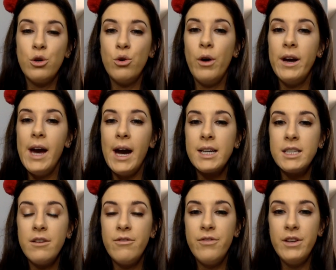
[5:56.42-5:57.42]
so I
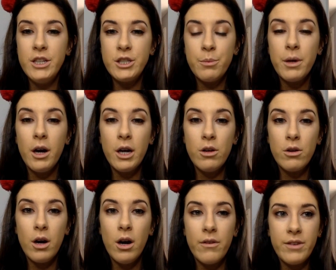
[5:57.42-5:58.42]
actually finished my eye
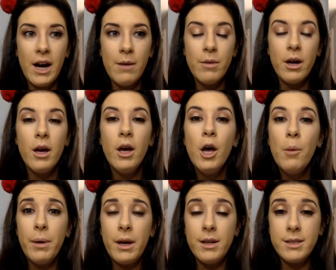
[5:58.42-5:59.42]
look off camera
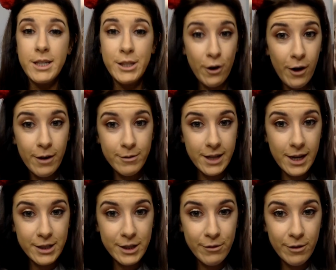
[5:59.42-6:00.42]
because I thought I was
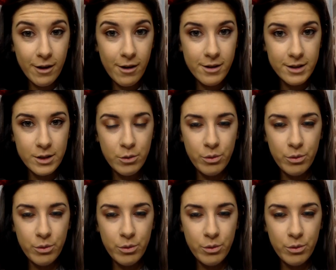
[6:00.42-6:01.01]
actually recording,